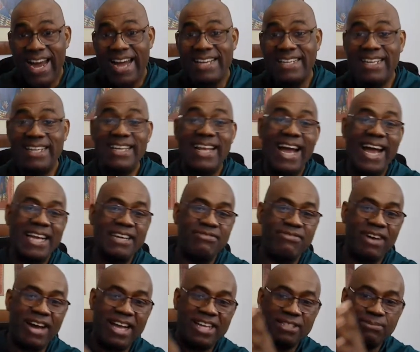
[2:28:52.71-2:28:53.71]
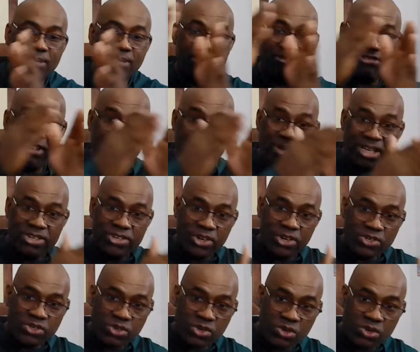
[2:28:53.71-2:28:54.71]
and then advise my family
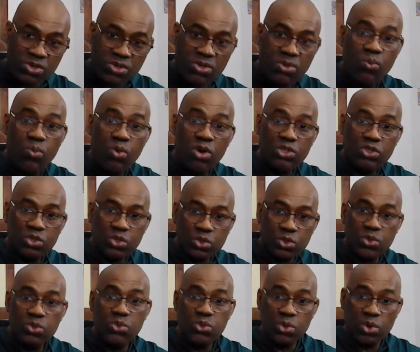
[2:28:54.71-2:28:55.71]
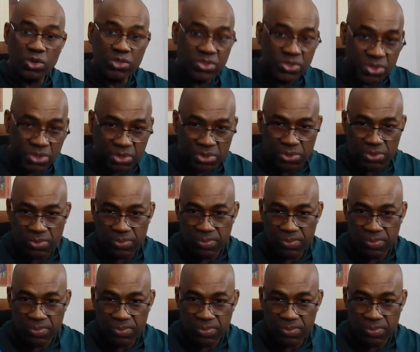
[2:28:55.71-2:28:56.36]
doctor what to do to continue.